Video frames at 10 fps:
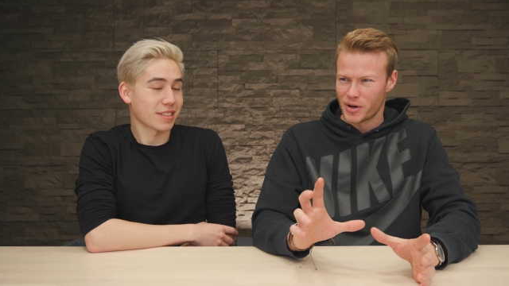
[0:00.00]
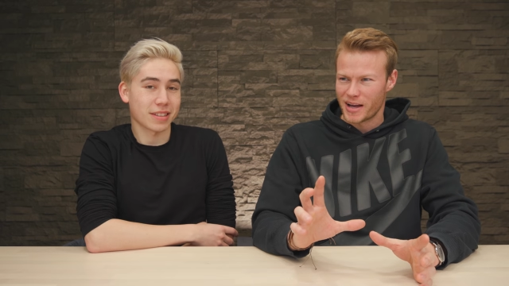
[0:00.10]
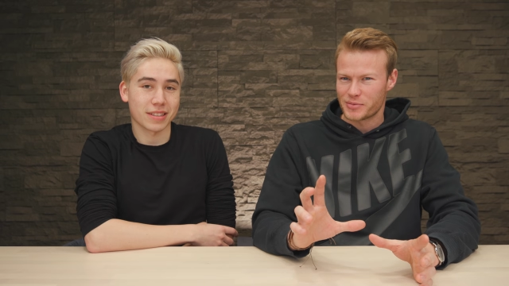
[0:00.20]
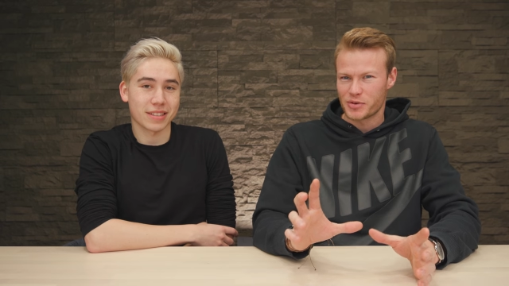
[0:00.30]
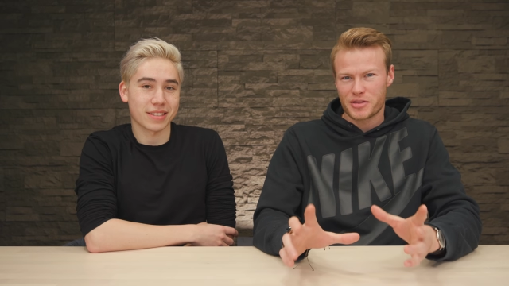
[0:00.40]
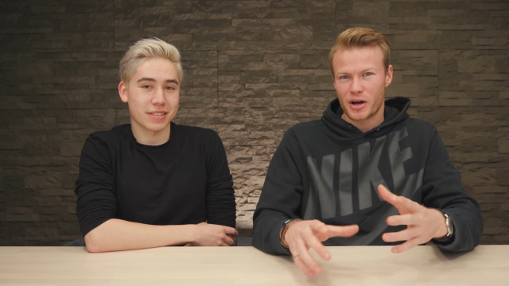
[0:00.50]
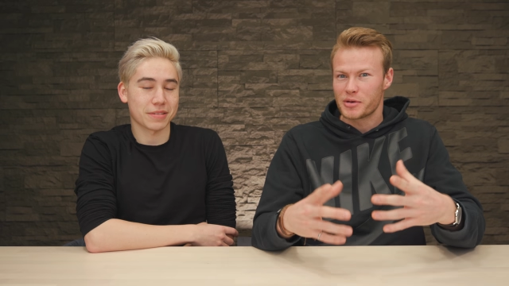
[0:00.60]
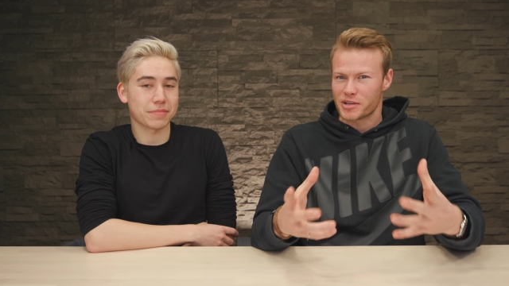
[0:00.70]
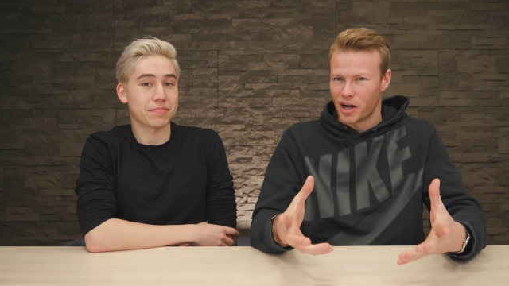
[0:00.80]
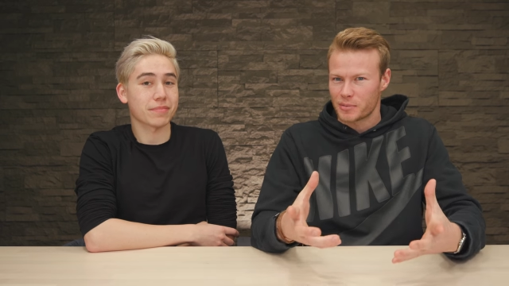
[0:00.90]
Speaker 1: but we
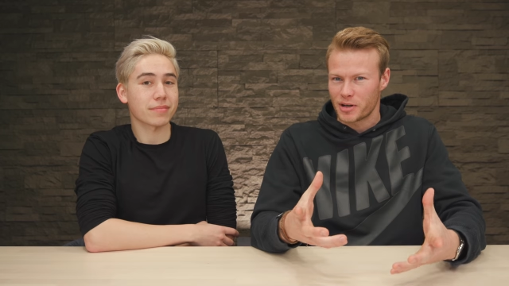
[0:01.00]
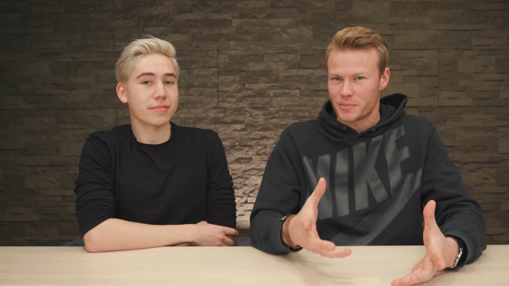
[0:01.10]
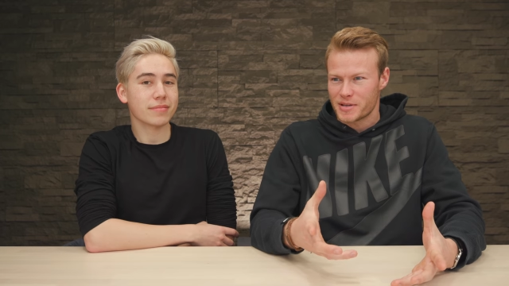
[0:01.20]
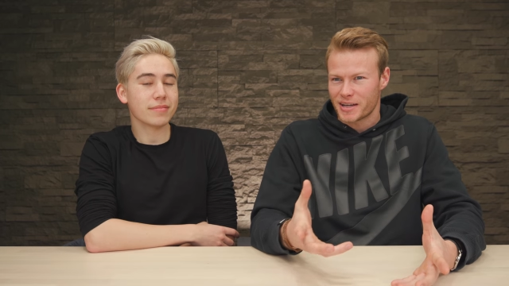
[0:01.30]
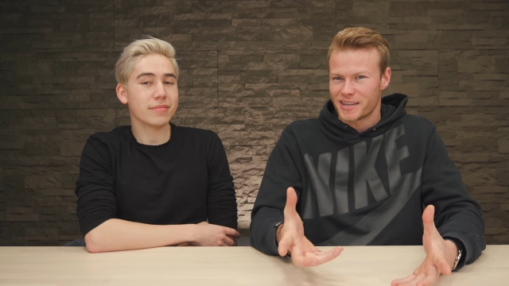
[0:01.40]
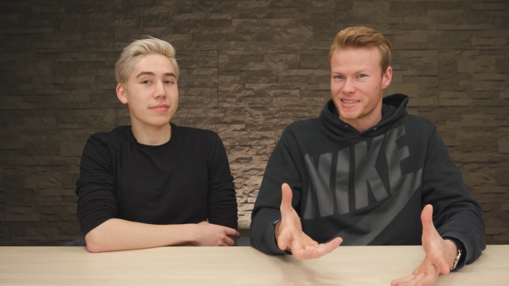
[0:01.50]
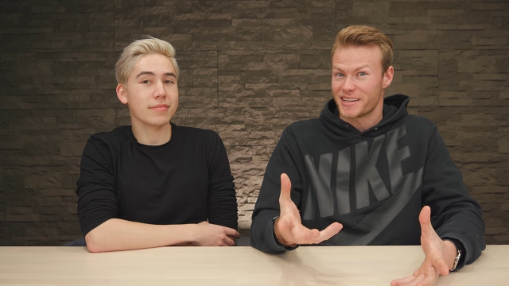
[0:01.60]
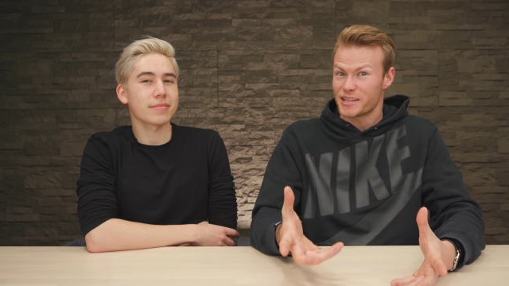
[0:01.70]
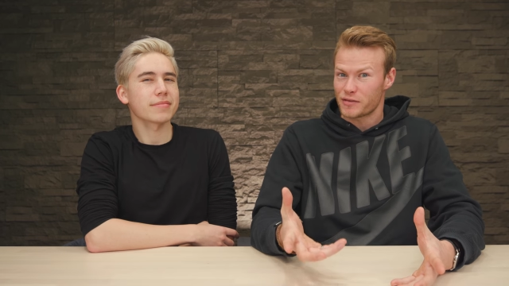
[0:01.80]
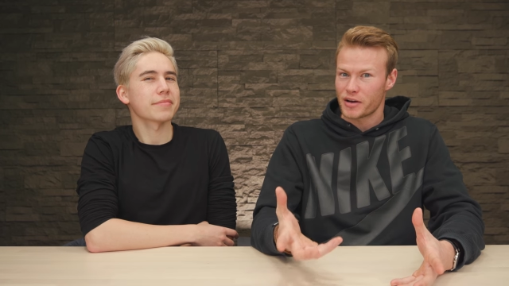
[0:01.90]
thought we'd talk about it because
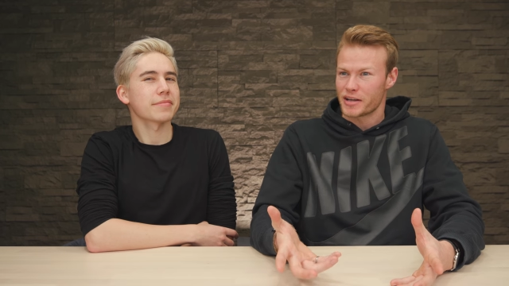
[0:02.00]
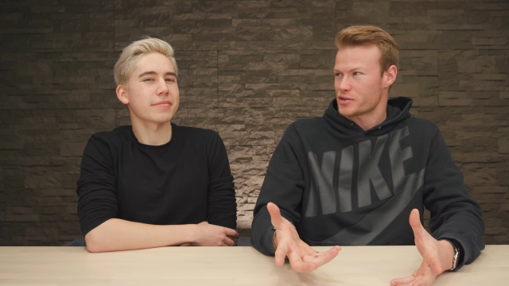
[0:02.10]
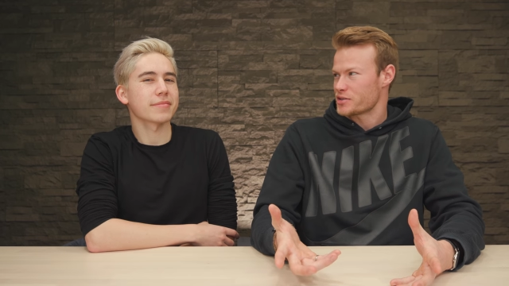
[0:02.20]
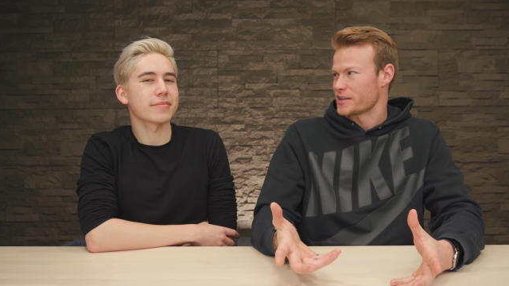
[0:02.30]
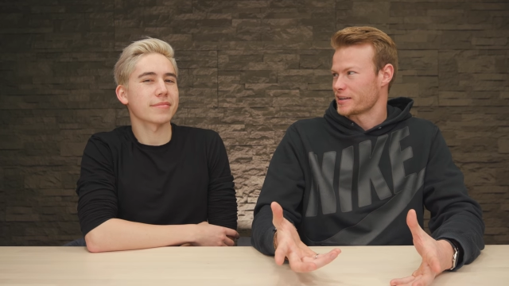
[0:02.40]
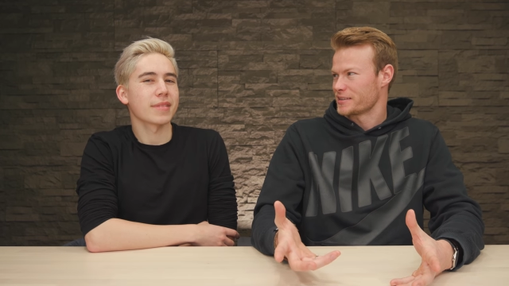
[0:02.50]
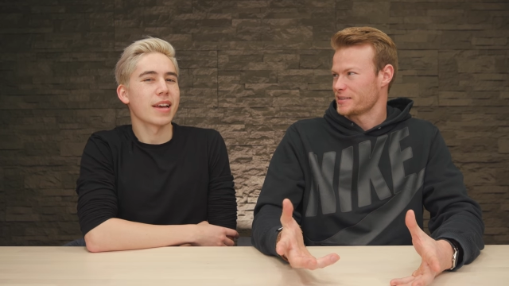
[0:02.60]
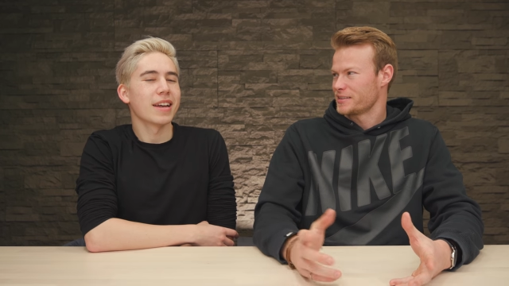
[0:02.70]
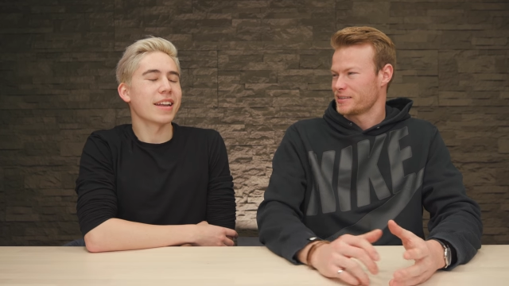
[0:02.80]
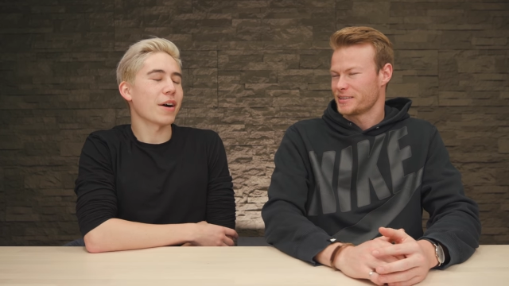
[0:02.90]
it is very interesting.
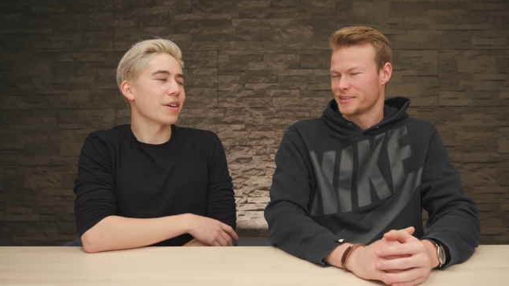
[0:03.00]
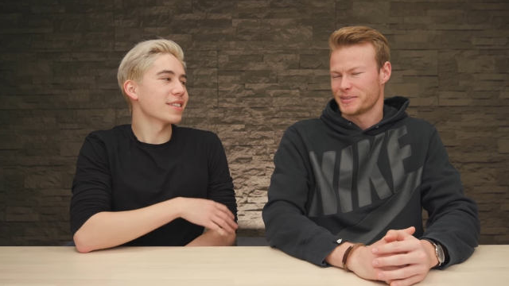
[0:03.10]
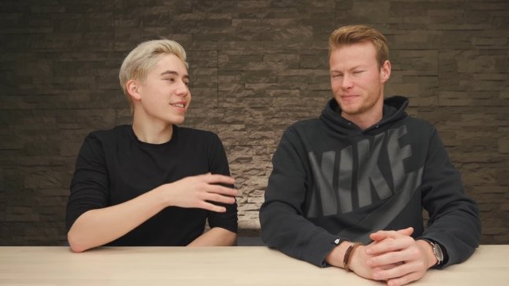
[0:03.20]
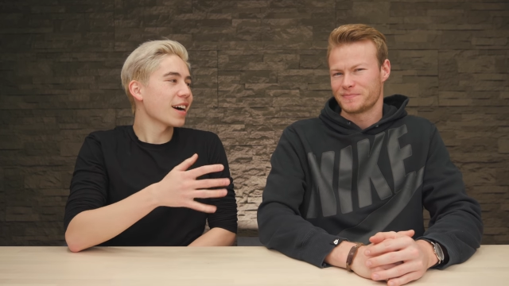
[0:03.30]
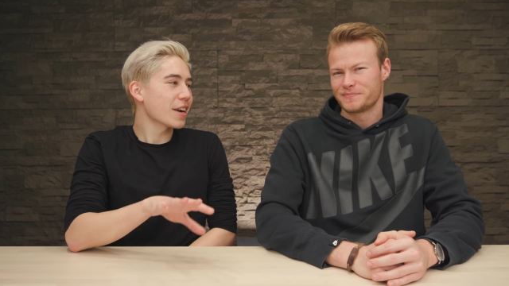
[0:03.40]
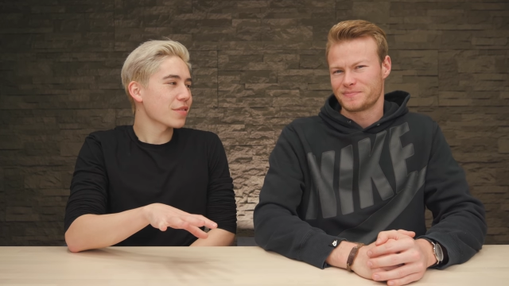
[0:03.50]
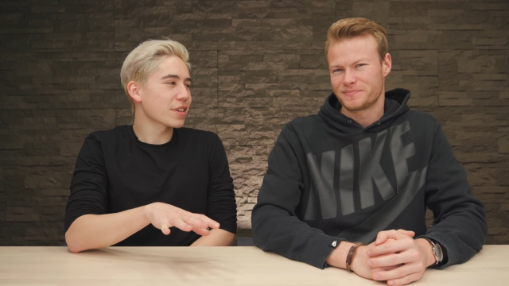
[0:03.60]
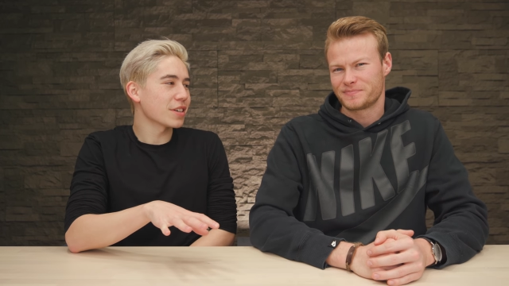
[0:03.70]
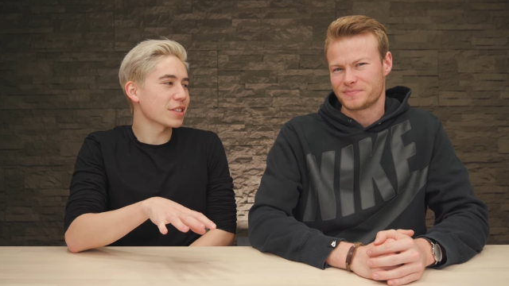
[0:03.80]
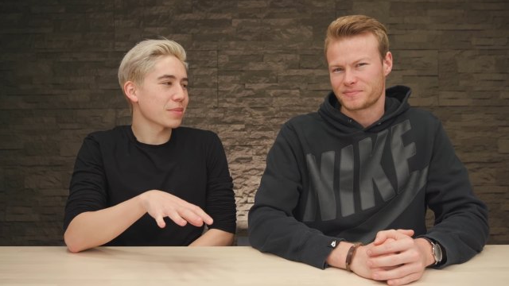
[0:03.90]
Now it's kind of
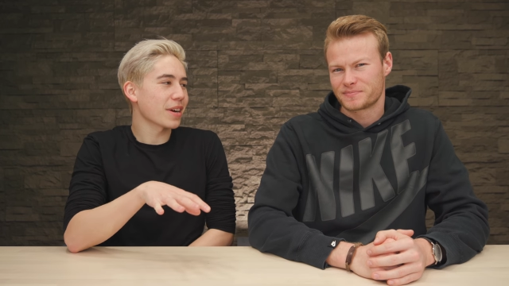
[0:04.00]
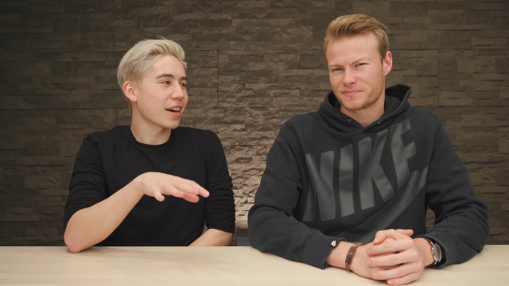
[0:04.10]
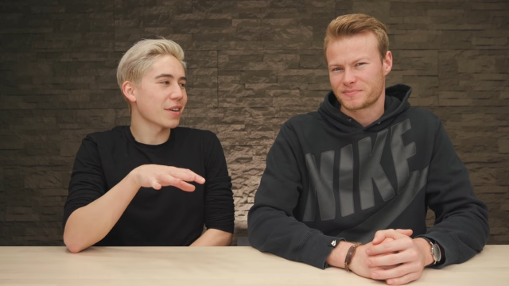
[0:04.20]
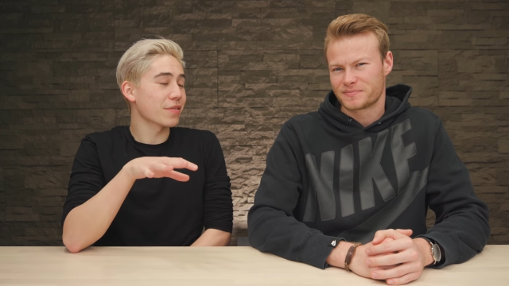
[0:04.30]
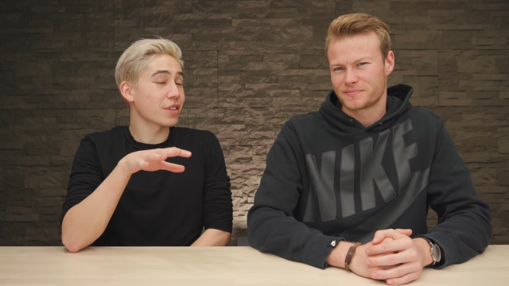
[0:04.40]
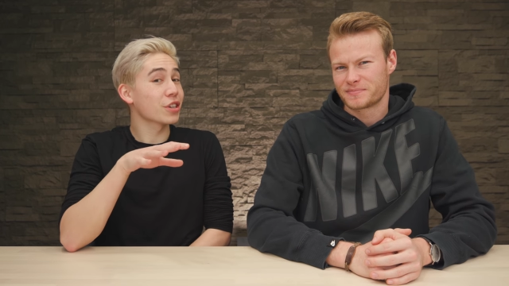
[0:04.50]
a concept, kind of